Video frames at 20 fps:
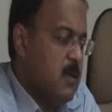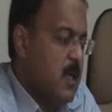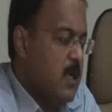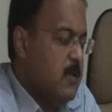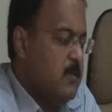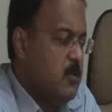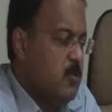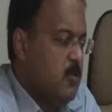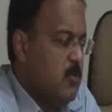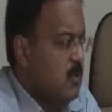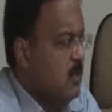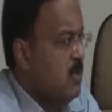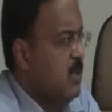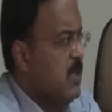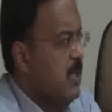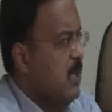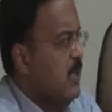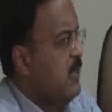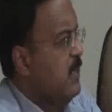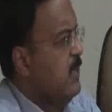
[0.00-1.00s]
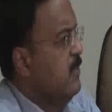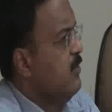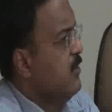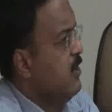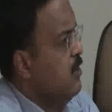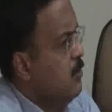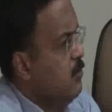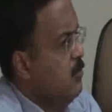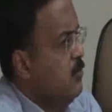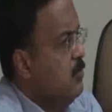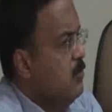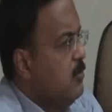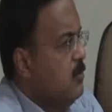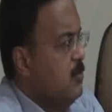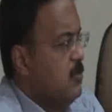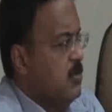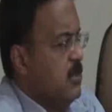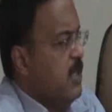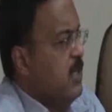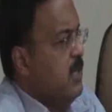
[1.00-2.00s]
I totally agree with you.
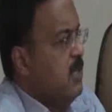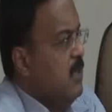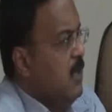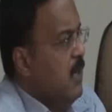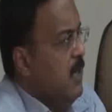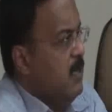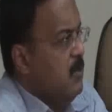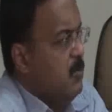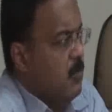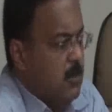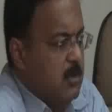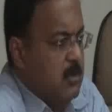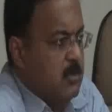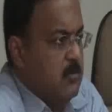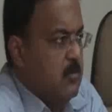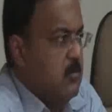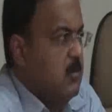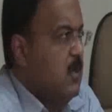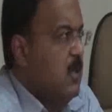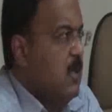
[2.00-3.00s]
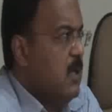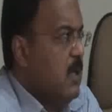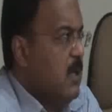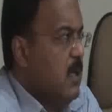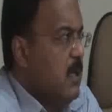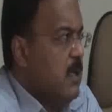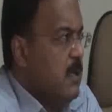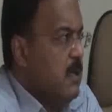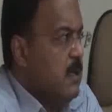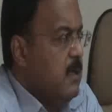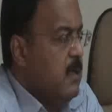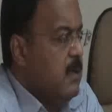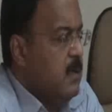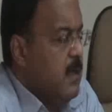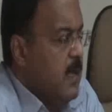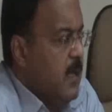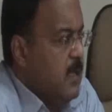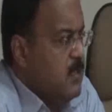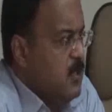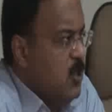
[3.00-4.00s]
You see, I told you, it
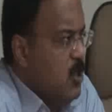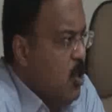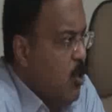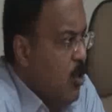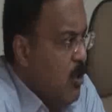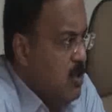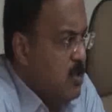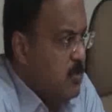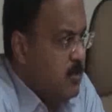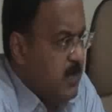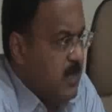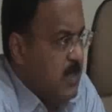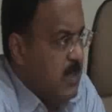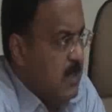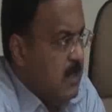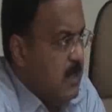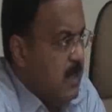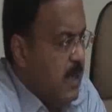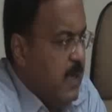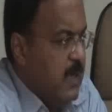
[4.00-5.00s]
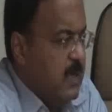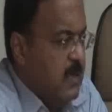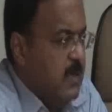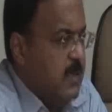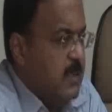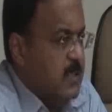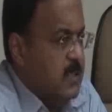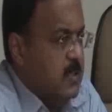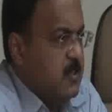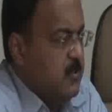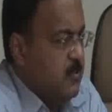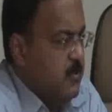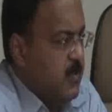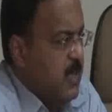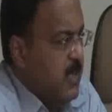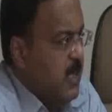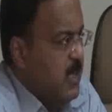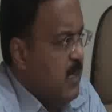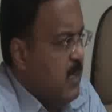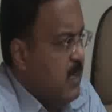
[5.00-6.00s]
has not been, at least we
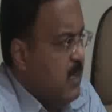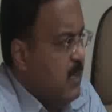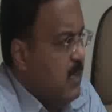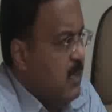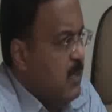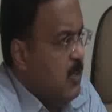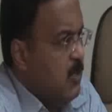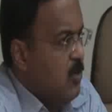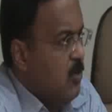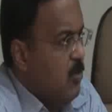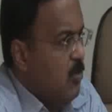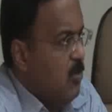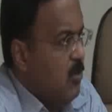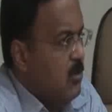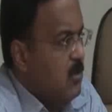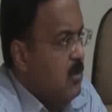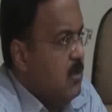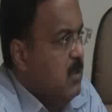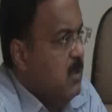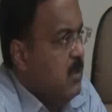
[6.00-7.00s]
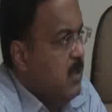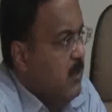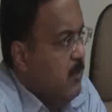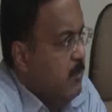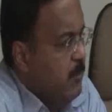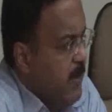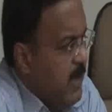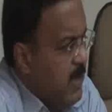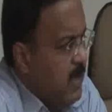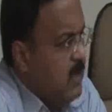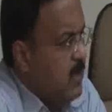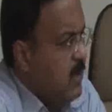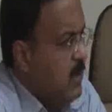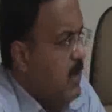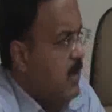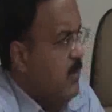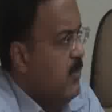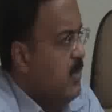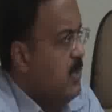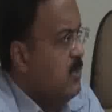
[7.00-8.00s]
can agree on the empirical
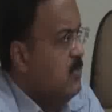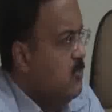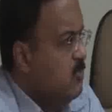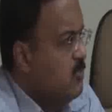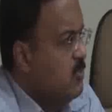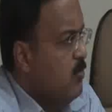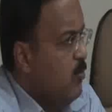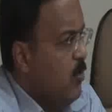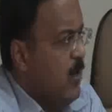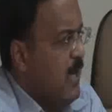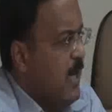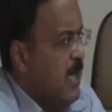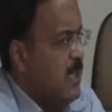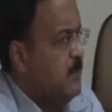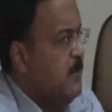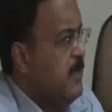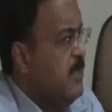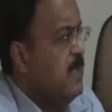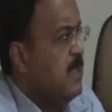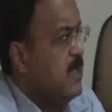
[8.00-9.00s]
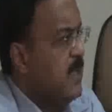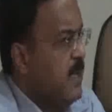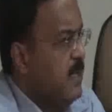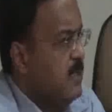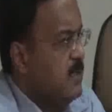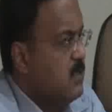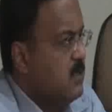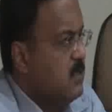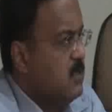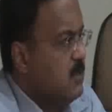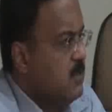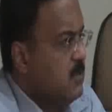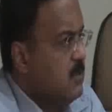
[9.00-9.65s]
evidence, what has been the case.